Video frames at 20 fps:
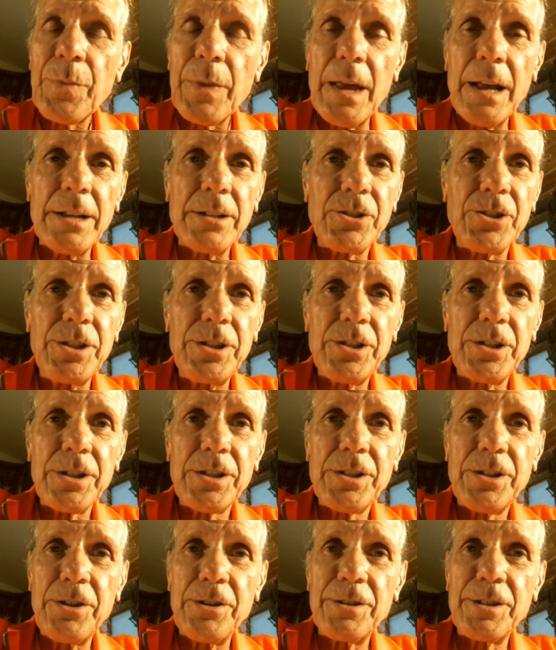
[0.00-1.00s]
And she
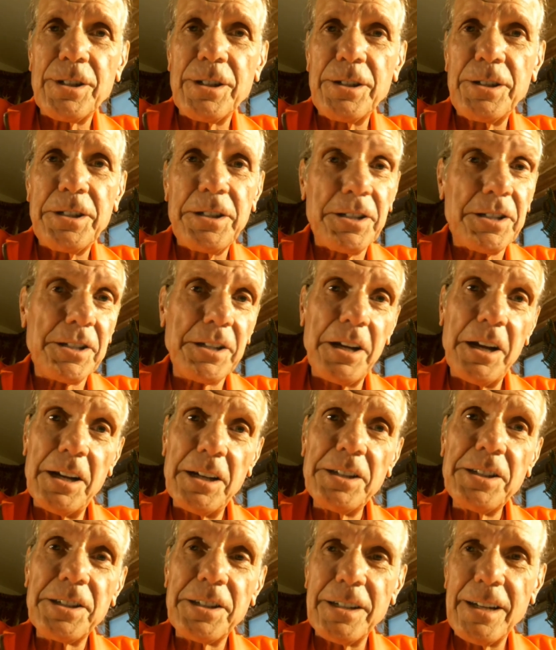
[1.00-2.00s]
just turned to
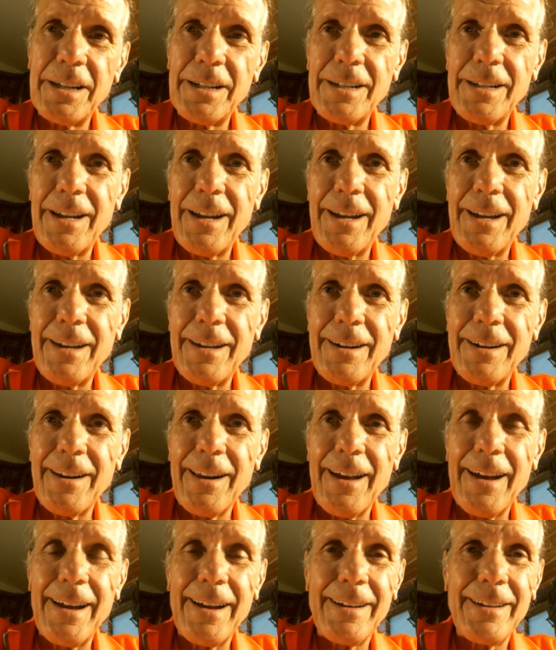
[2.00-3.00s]
disgust and and
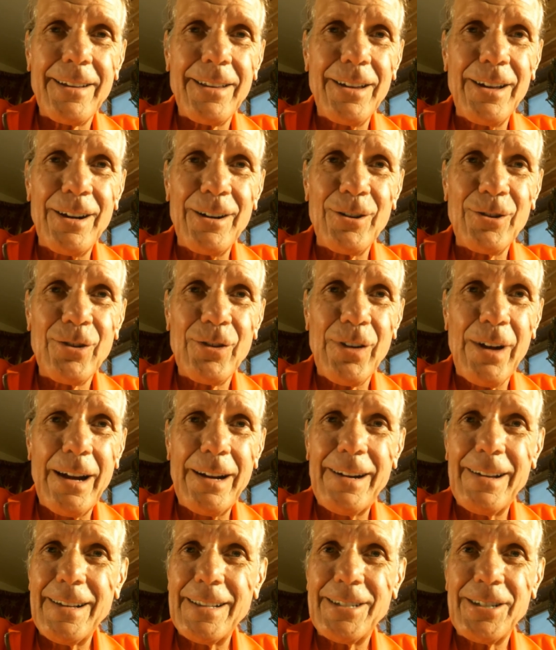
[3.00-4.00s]
like you know
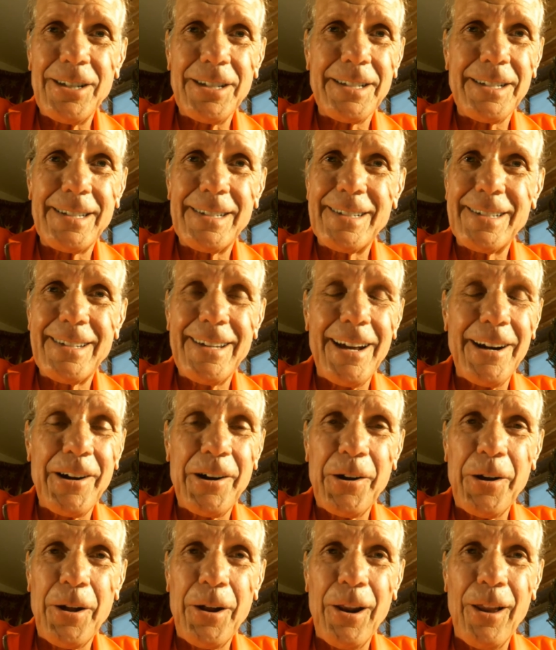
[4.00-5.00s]
tried to just cut
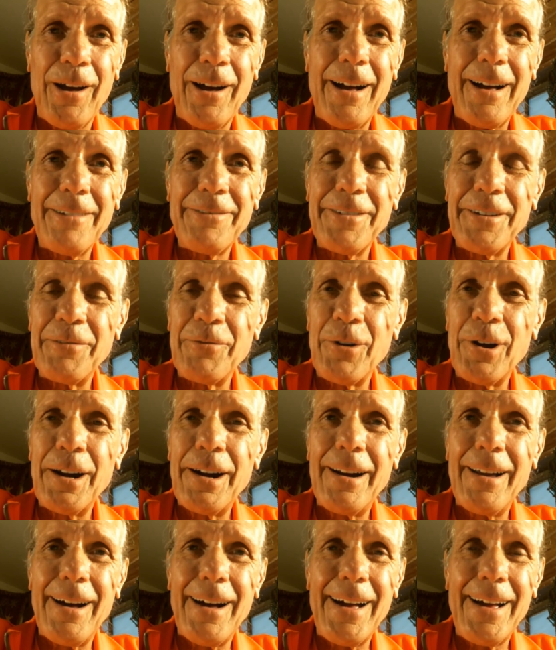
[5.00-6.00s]
it all off and
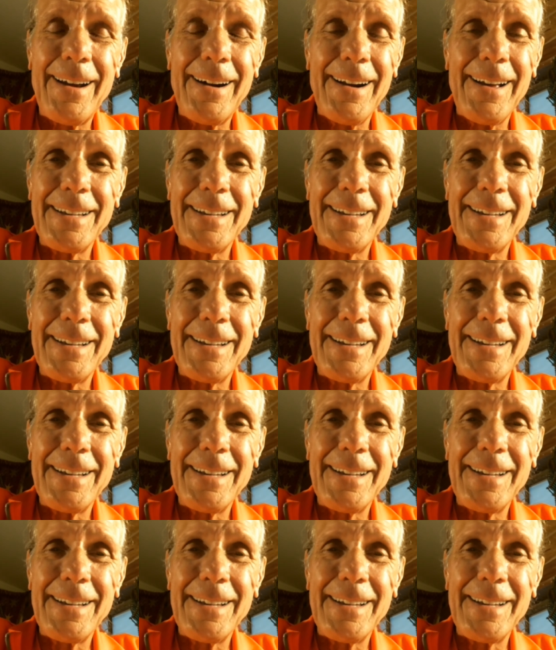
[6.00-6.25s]
whatnot.